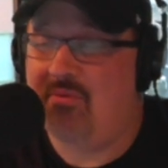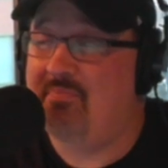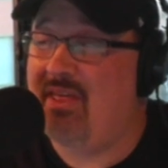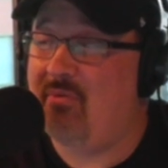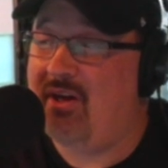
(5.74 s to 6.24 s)
I
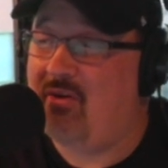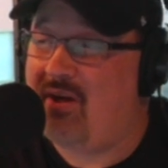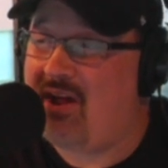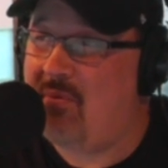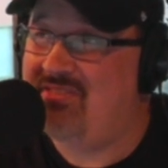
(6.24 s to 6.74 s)
went
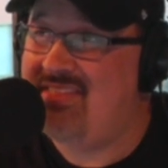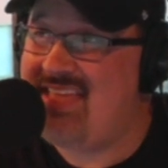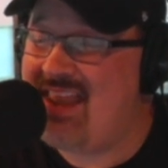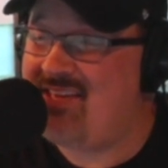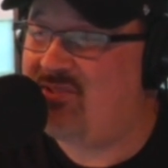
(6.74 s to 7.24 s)
to
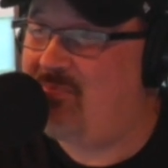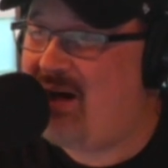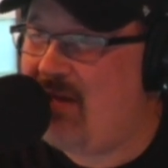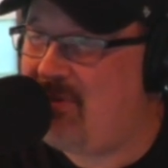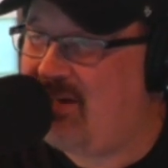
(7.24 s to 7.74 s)
Denny's by